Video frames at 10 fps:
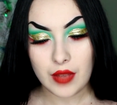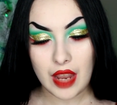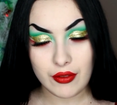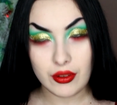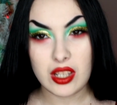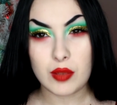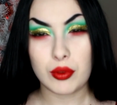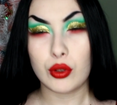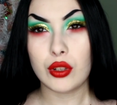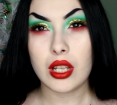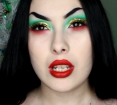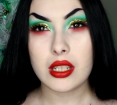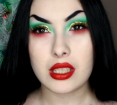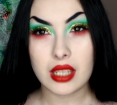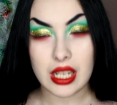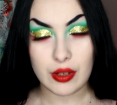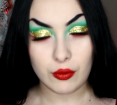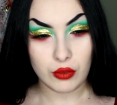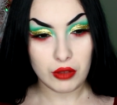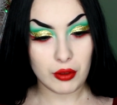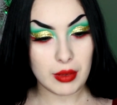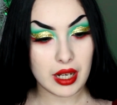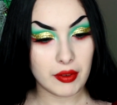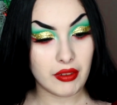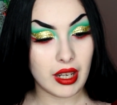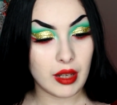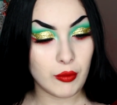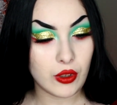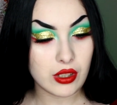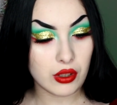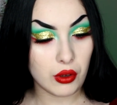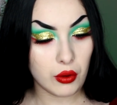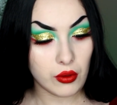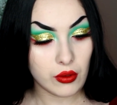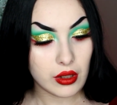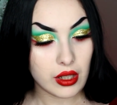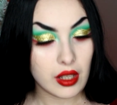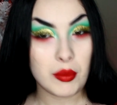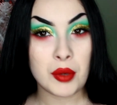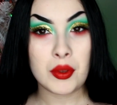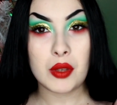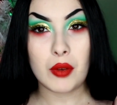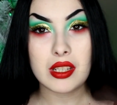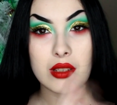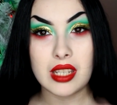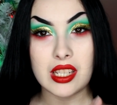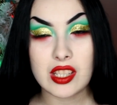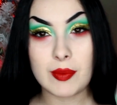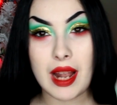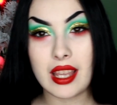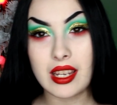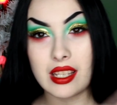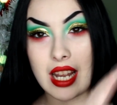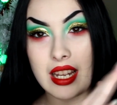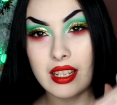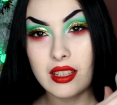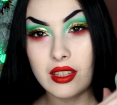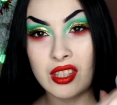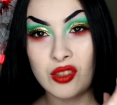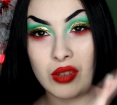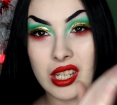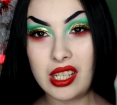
I haven't really used Pluto a lot because I don't really wear makeup every day anymore, so but I really want to dig into this palette because I think this green,